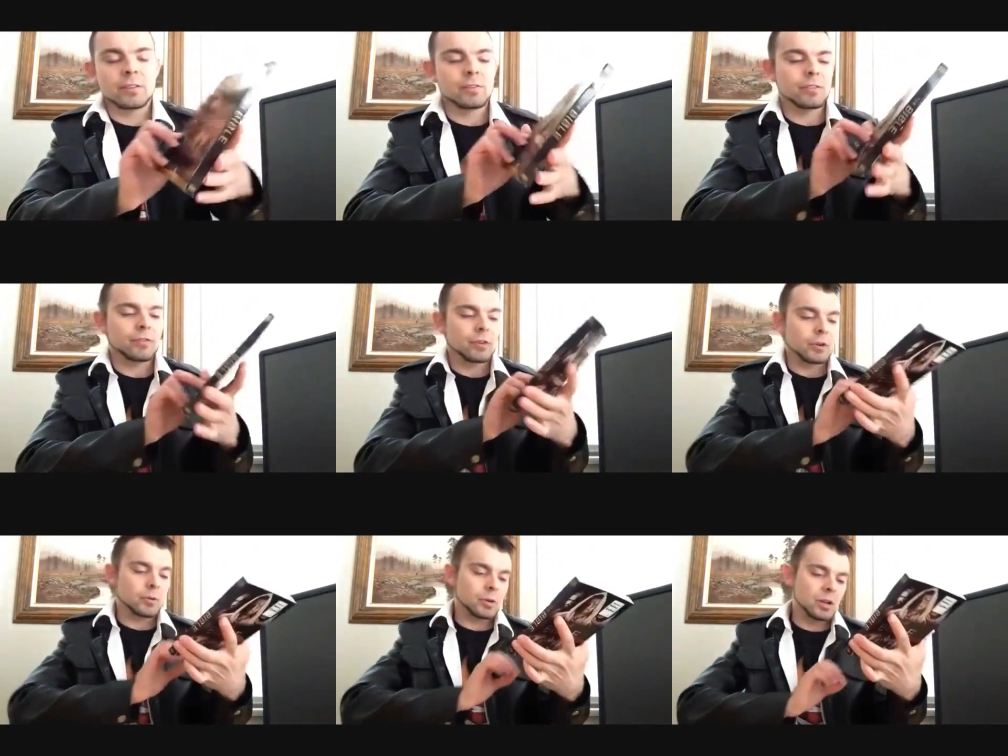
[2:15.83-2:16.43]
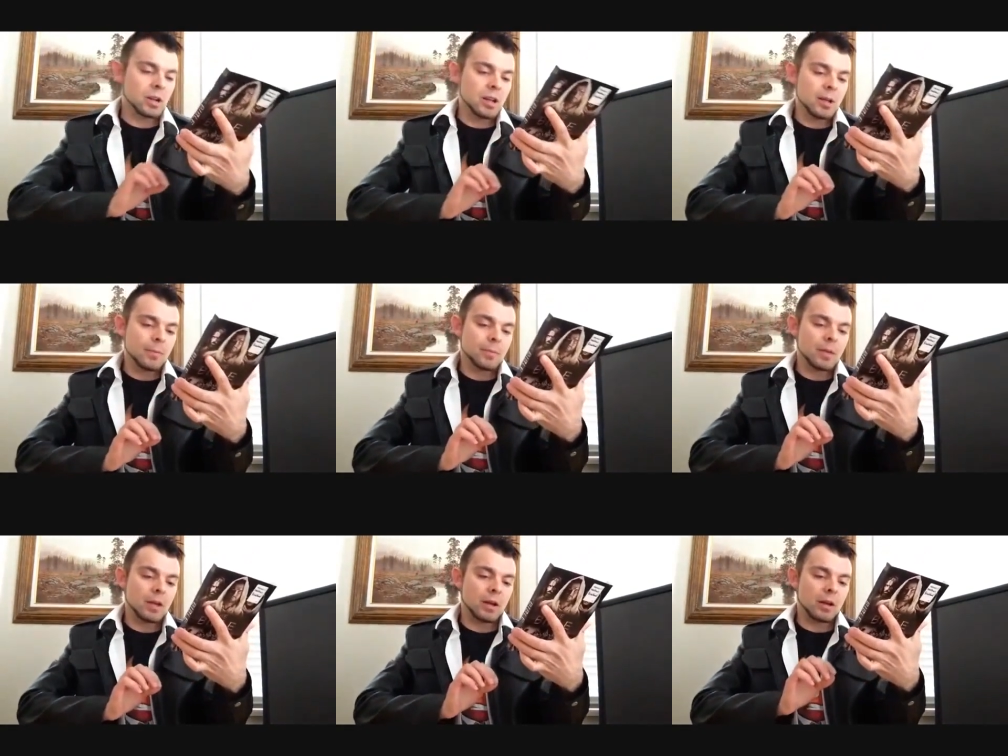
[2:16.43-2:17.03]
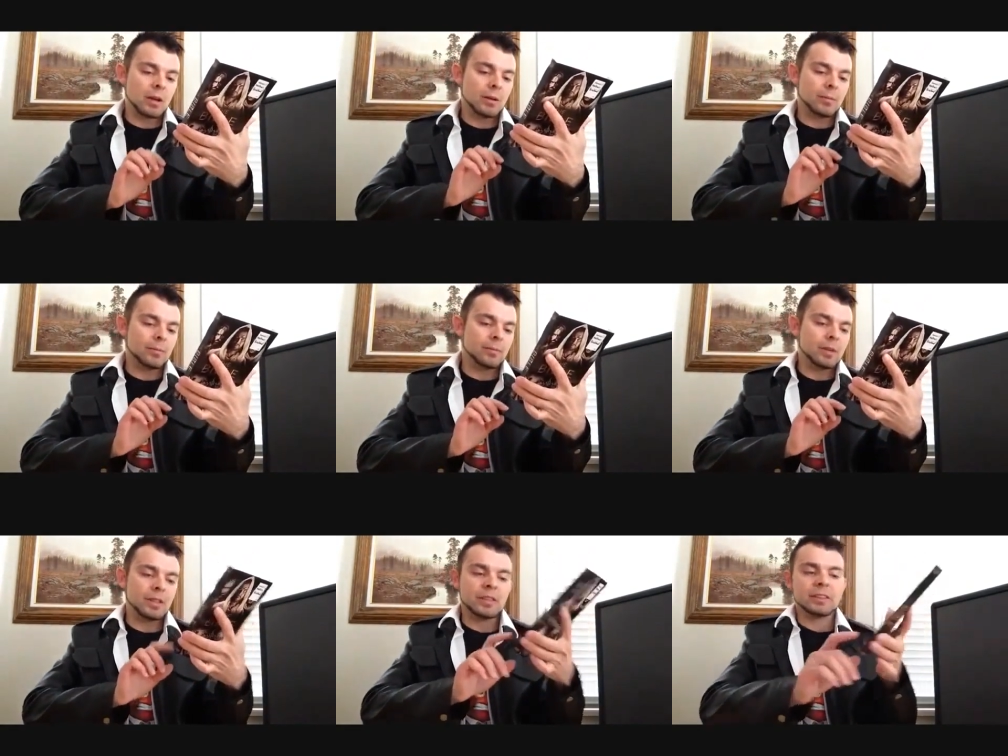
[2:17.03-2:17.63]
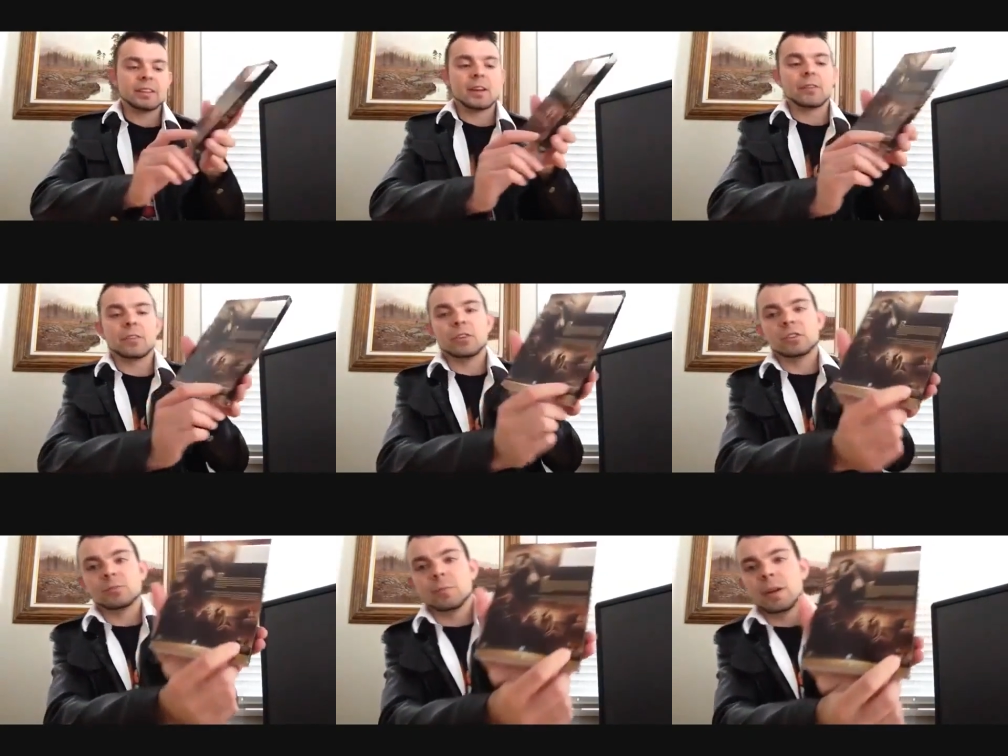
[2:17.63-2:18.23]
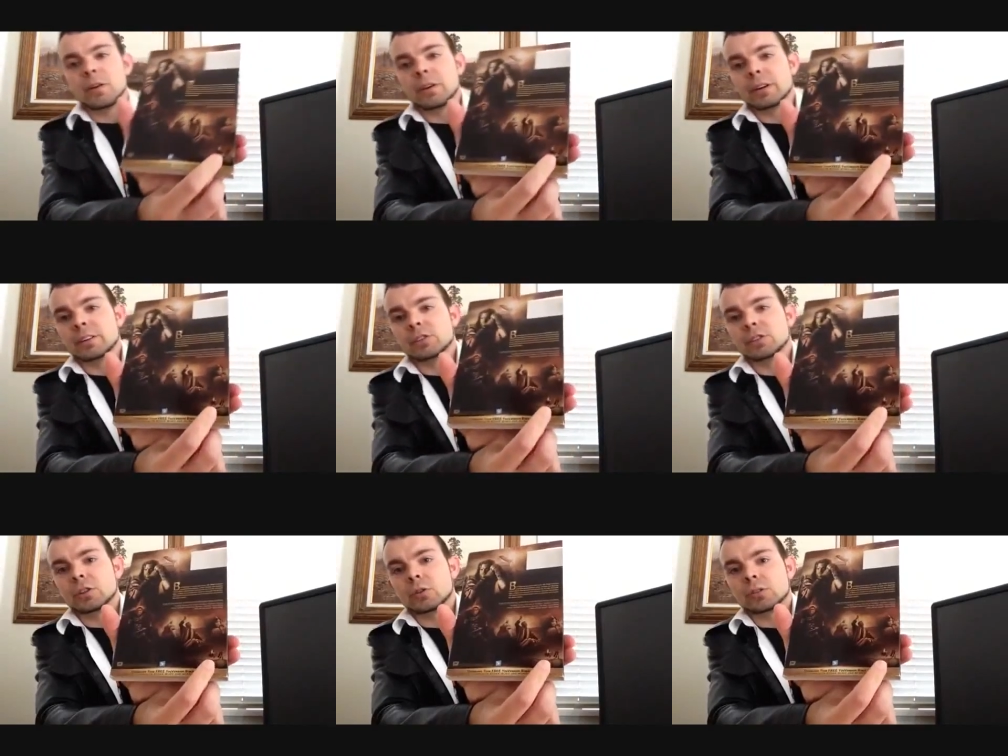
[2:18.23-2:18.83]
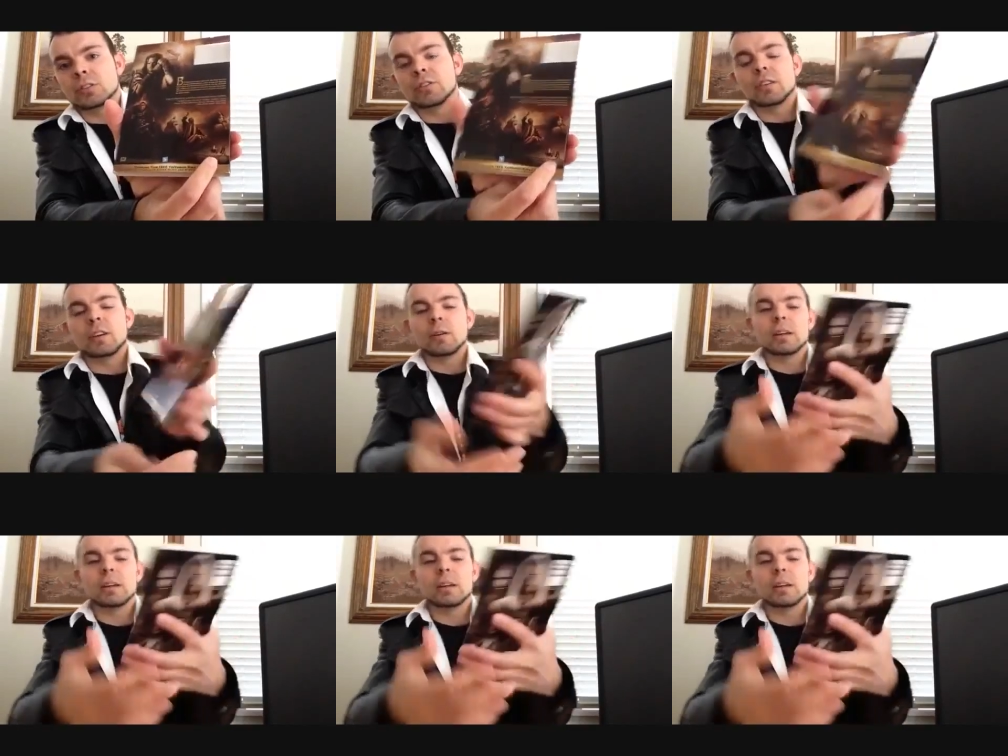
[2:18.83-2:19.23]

of the fruit. Um, and then down there is Mary and Joseph. Uh,